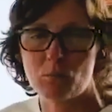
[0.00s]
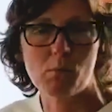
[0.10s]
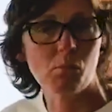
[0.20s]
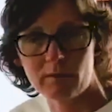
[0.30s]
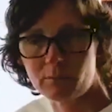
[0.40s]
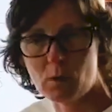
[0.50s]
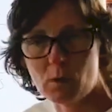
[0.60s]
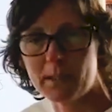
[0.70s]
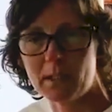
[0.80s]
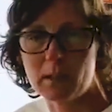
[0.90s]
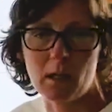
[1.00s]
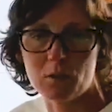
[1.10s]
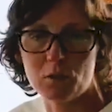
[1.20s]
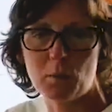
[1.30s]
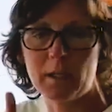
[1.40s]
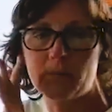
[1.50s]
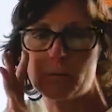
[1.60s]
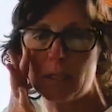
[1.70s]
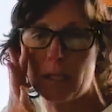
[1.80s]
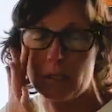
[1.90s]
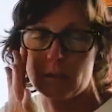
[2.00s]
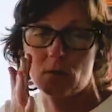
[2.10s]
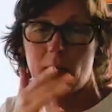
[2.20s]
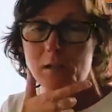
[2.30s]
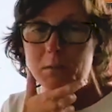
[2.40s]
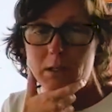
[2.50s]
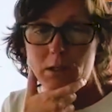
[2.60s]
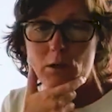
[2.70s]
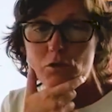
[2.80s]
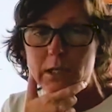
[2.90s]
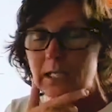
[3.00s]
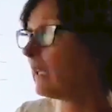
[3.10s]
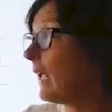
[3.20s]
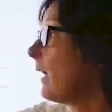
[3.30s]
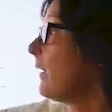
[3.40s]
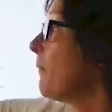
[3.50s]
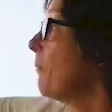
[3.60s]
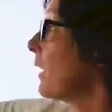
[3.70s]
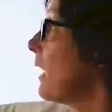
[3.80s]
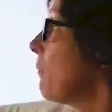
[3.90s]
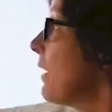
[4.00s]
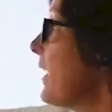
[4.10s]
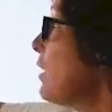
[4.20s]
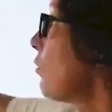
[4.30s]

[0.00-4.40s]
$1.4 million or whatever it is. Okay, so we negotiated that. But these